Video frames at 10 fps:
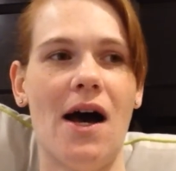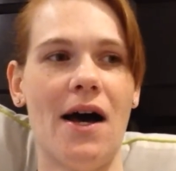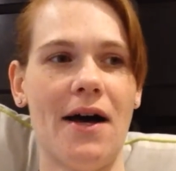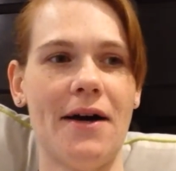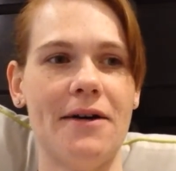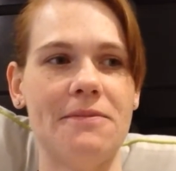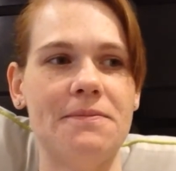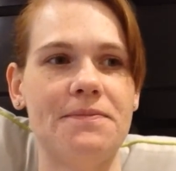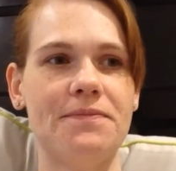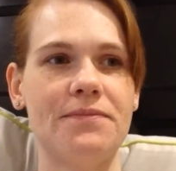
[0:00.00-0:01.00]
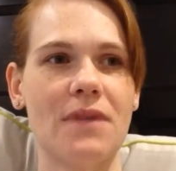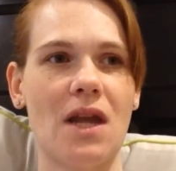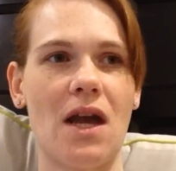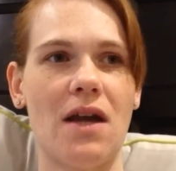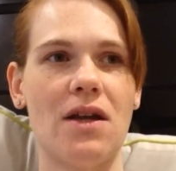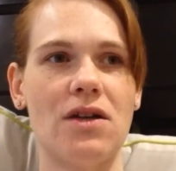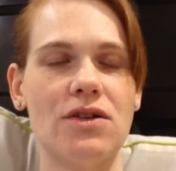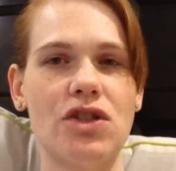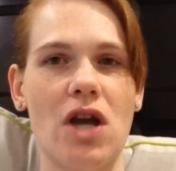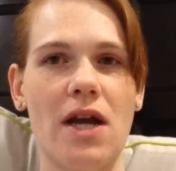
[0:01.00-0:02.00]
And I'll
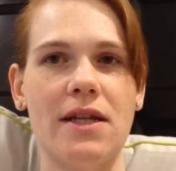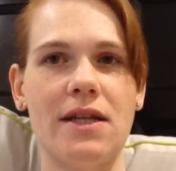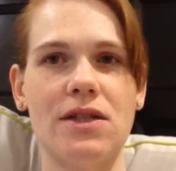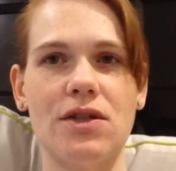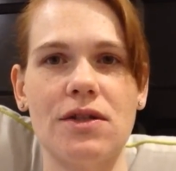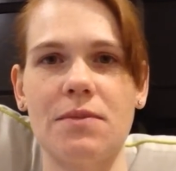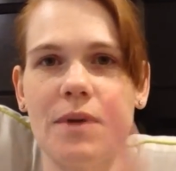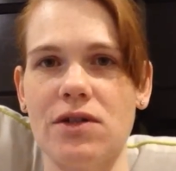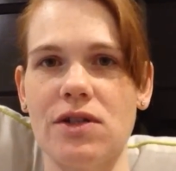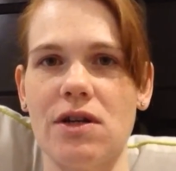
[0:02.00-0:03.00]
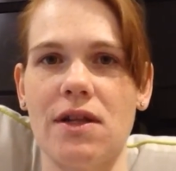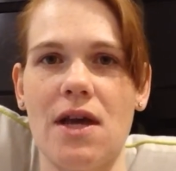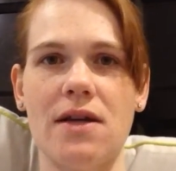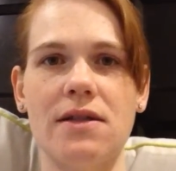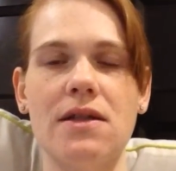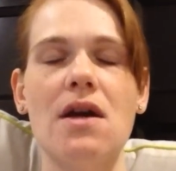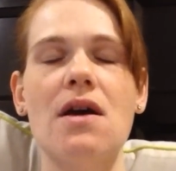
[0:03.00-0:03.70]
try and insert some pictures here in the end.